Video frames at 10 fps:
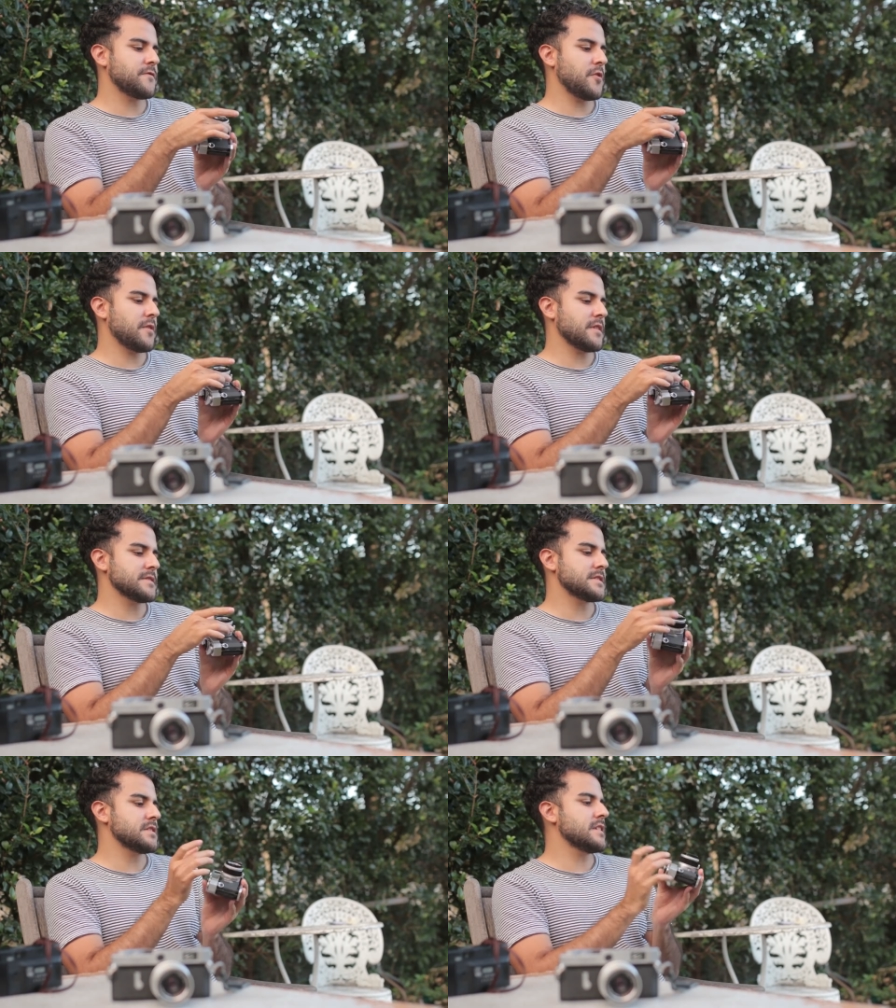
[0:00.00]
of
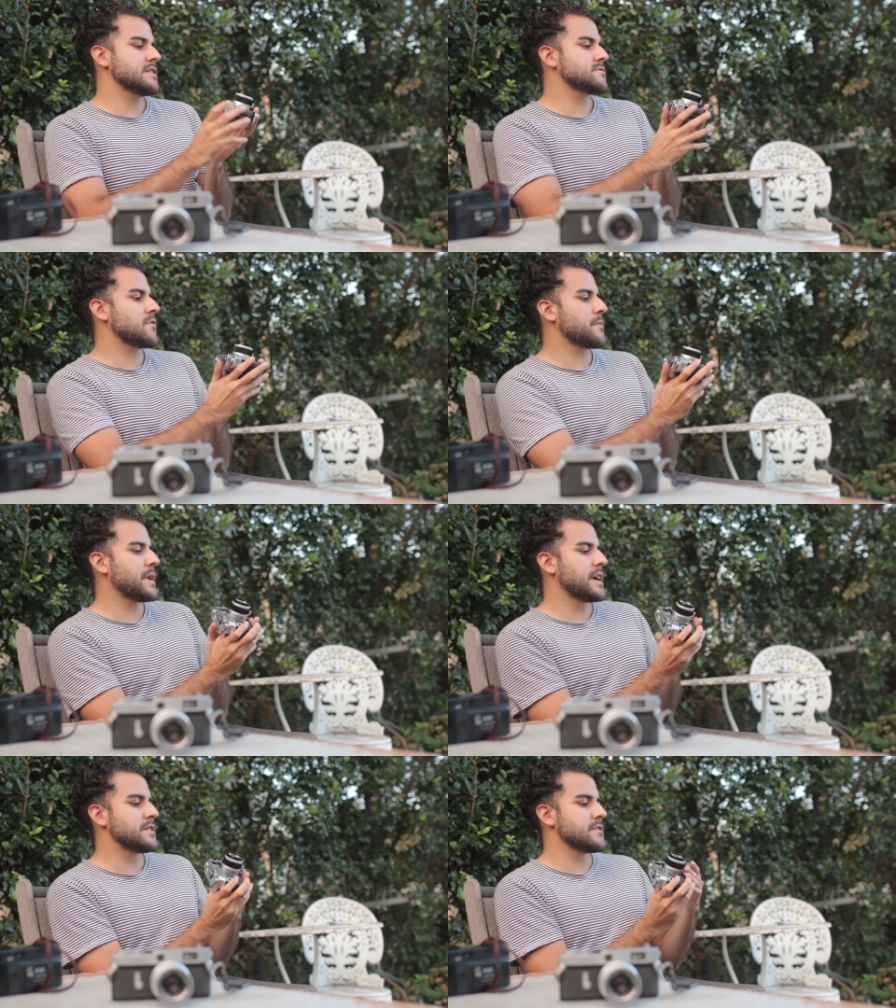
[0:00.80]
focus, and your lens will
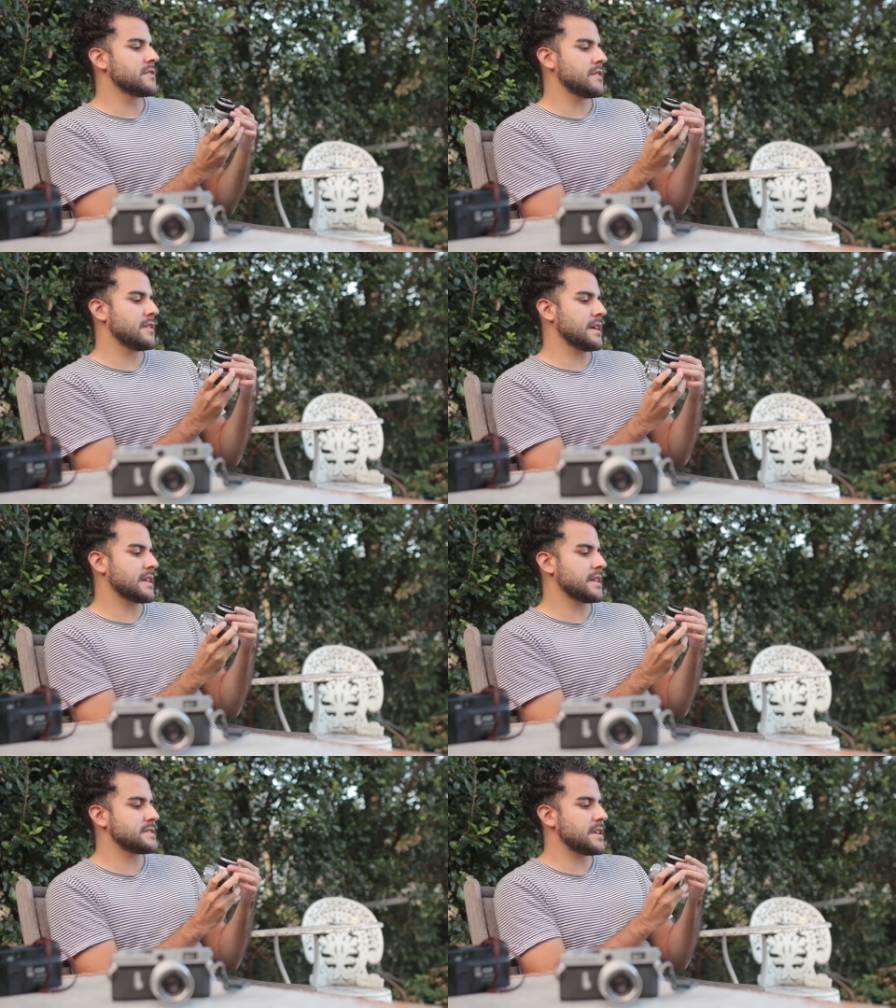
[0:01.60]
remind you. Like
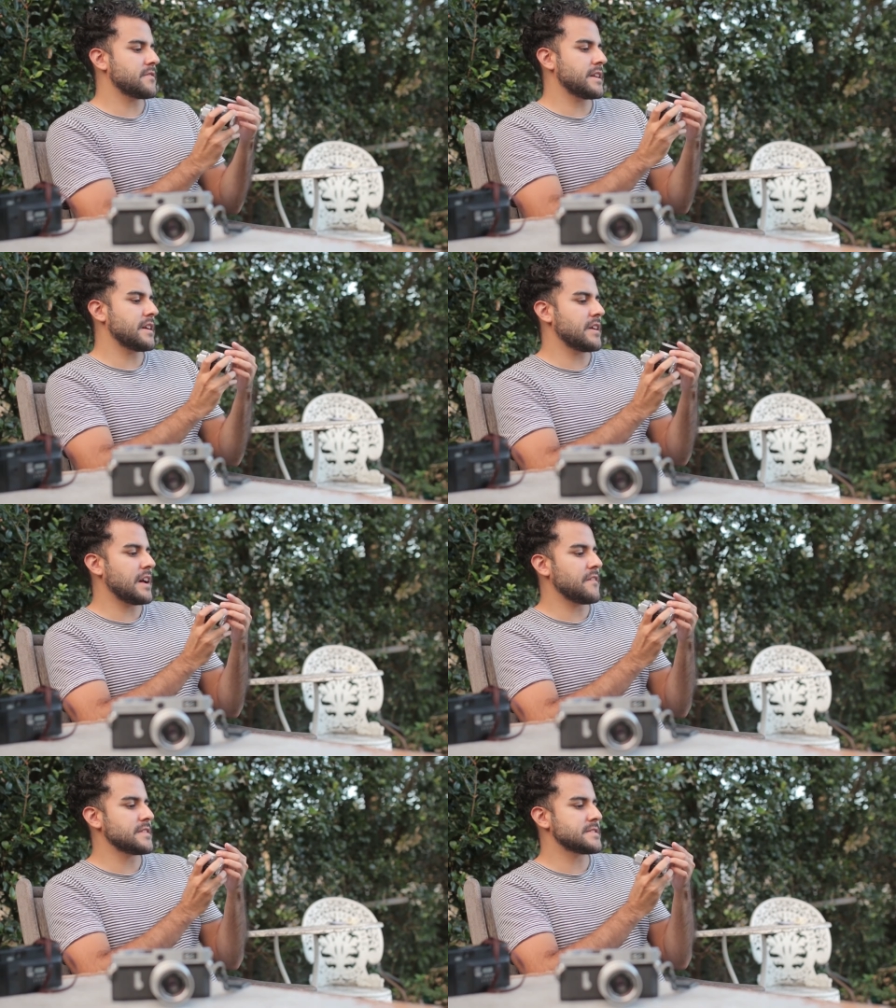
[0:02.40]
let's say right now I
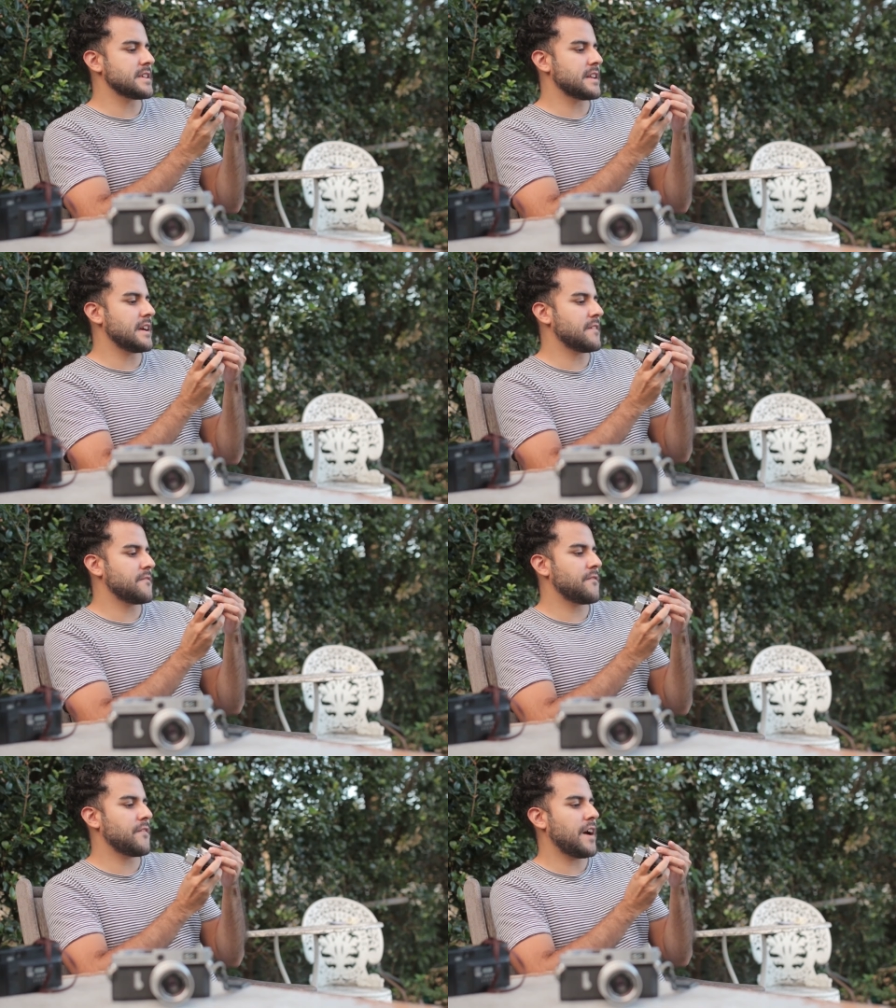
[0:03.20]
have it set at
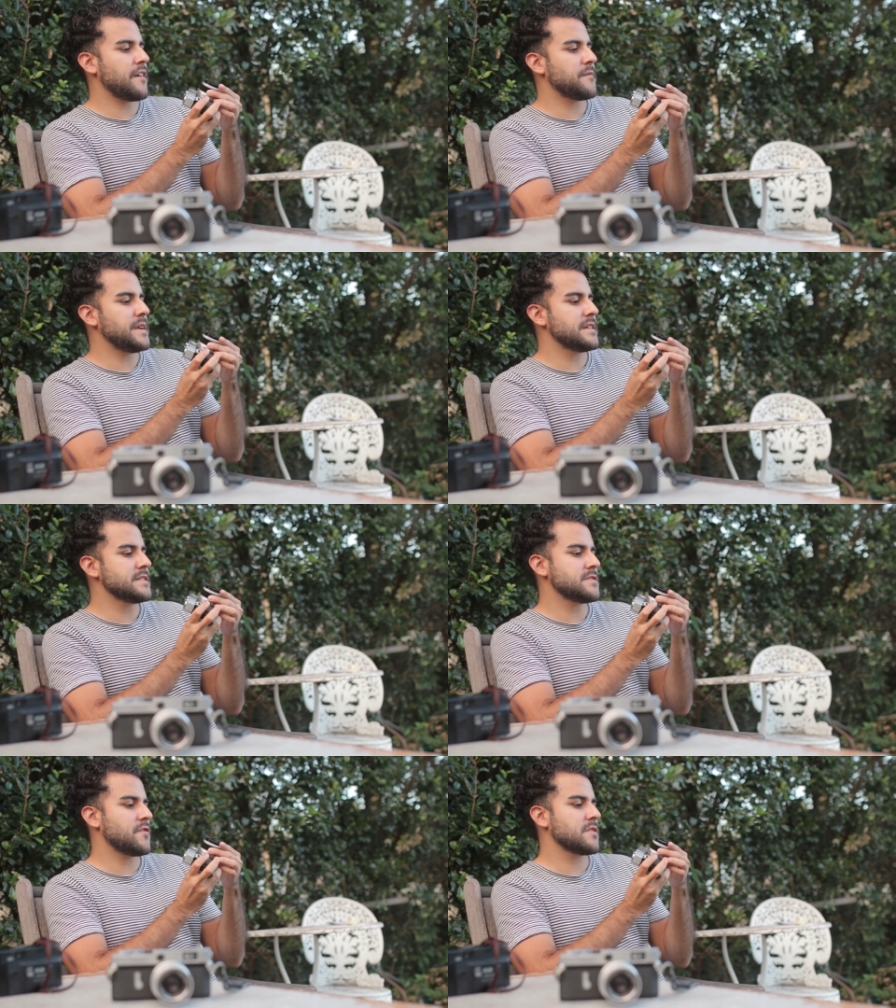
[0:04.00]
5
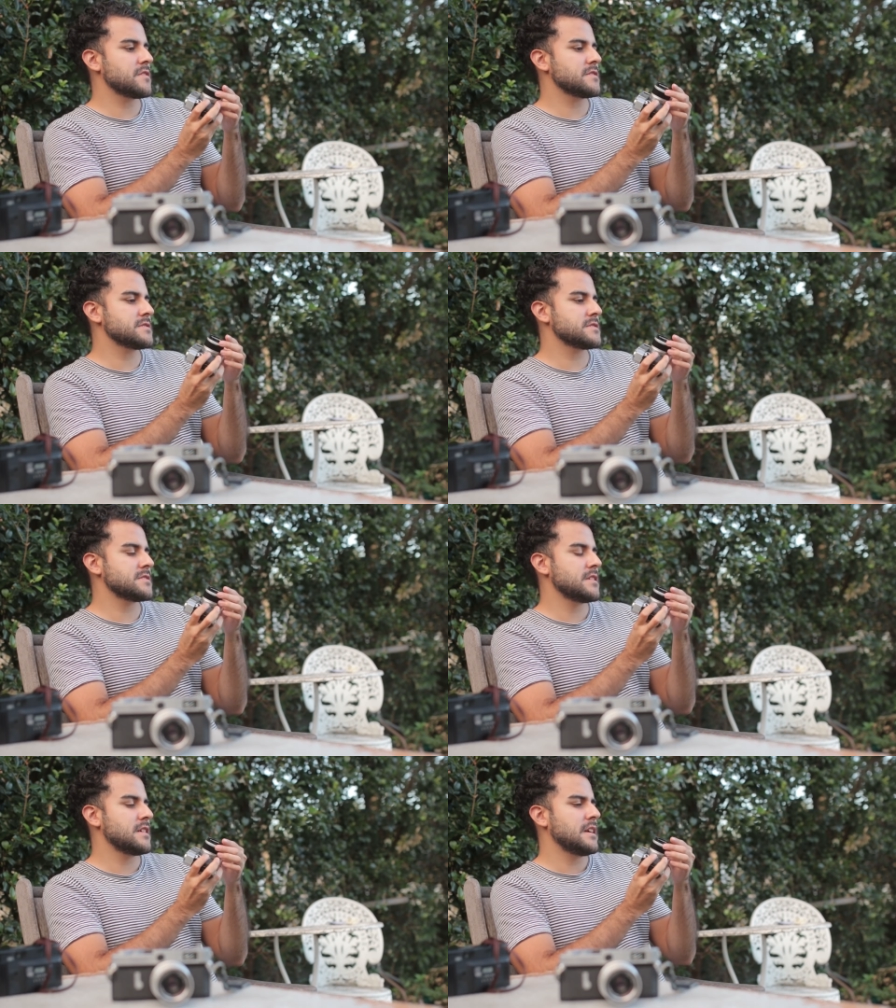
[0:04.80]
meters
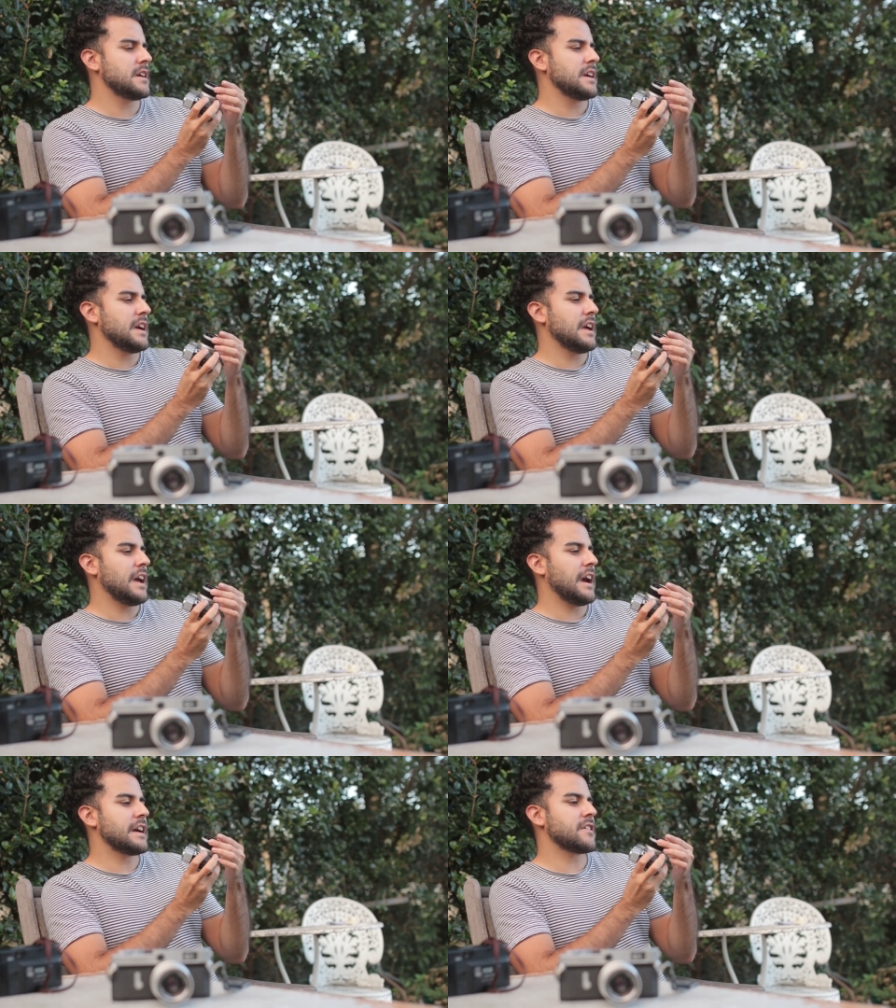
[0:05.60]
focus,
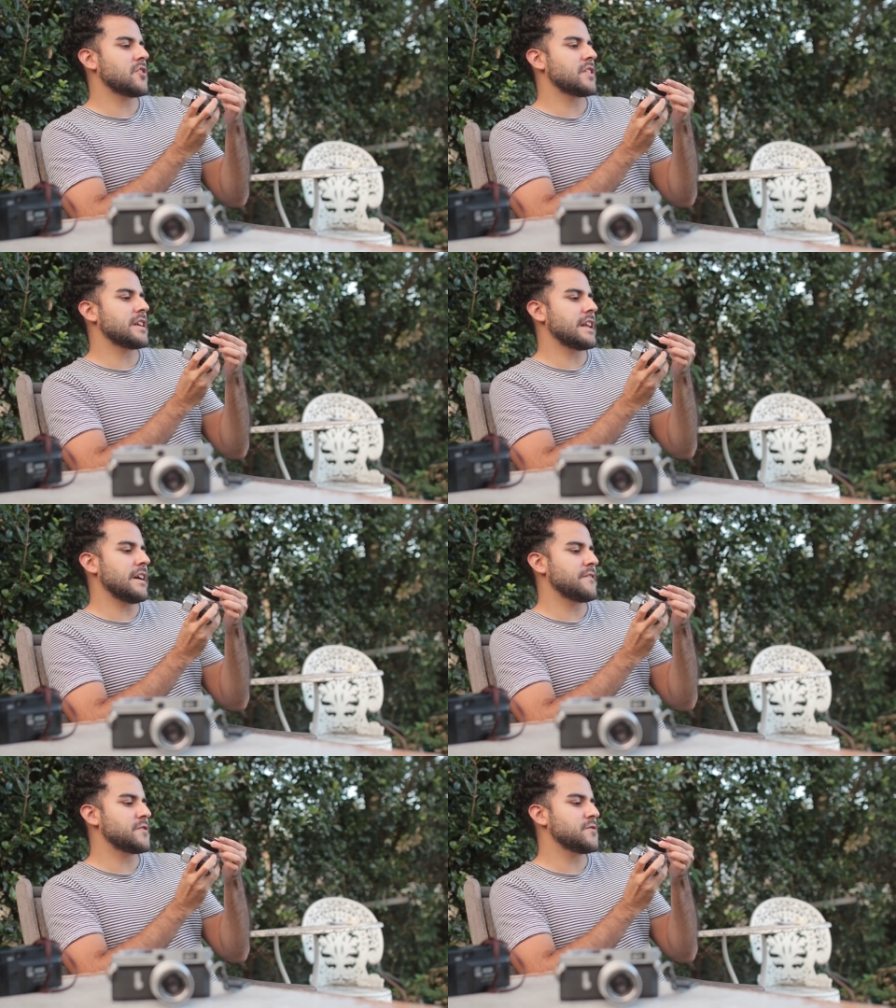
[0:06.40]
and I got it
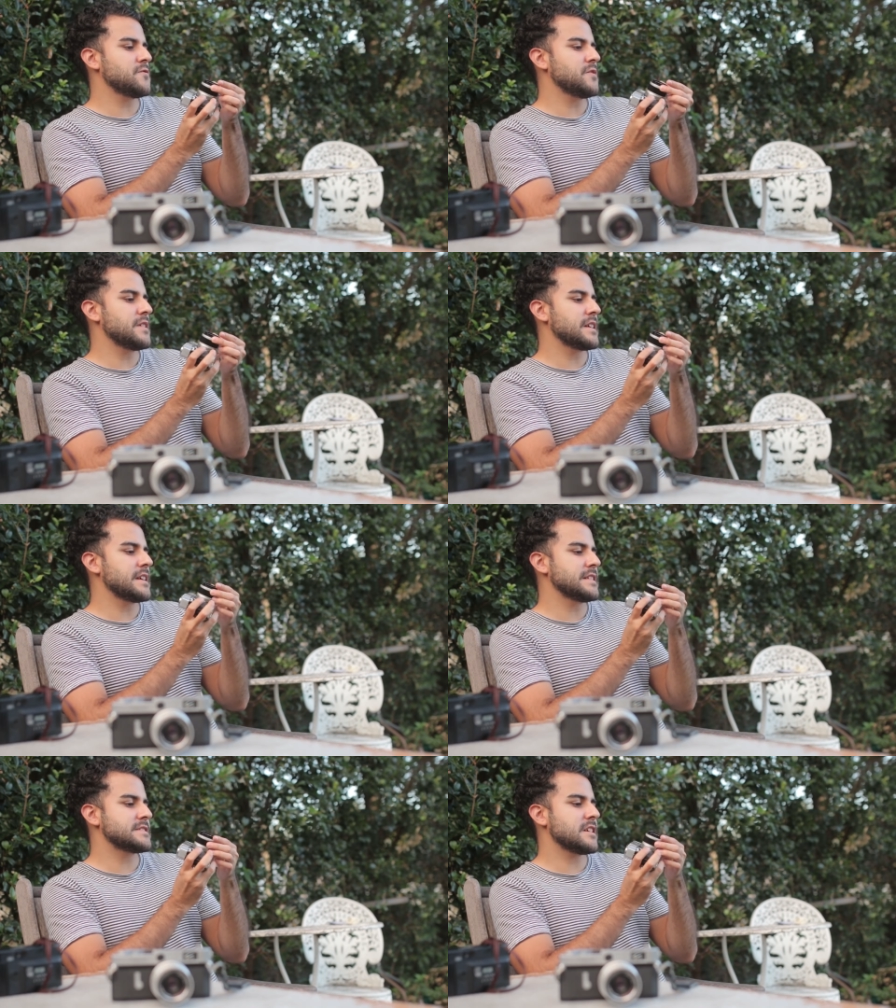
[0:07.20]
at f2,
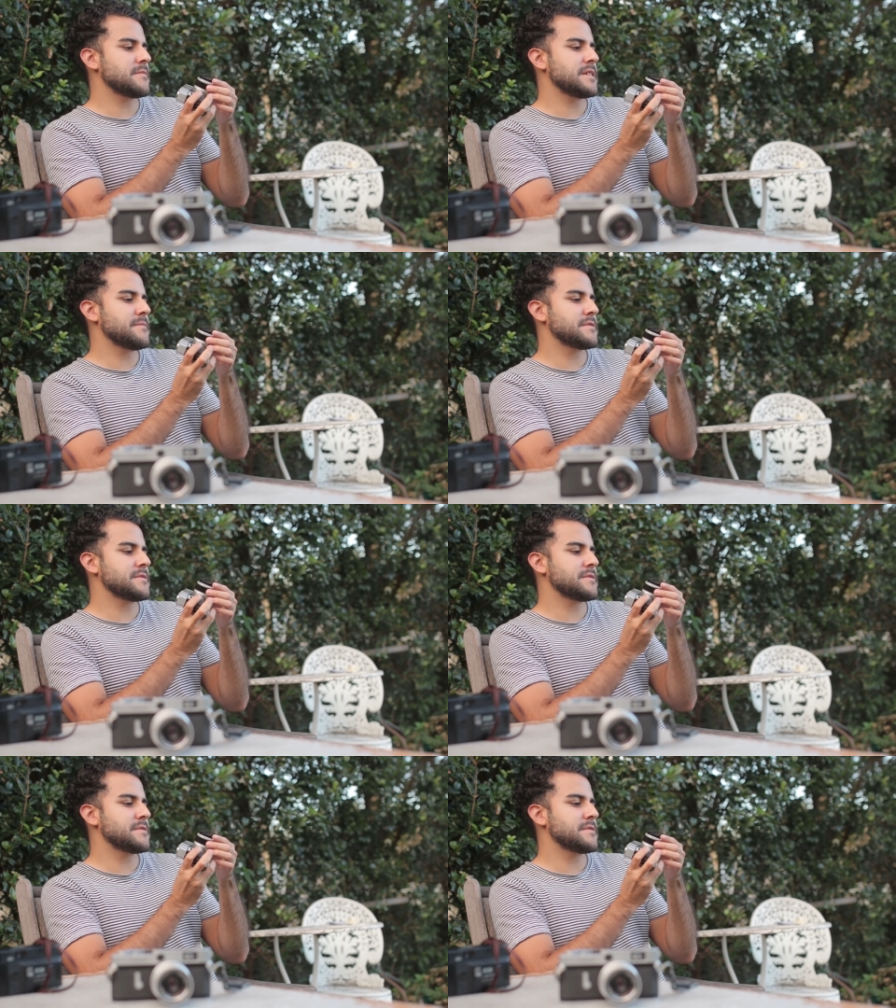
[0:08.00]
it's telling me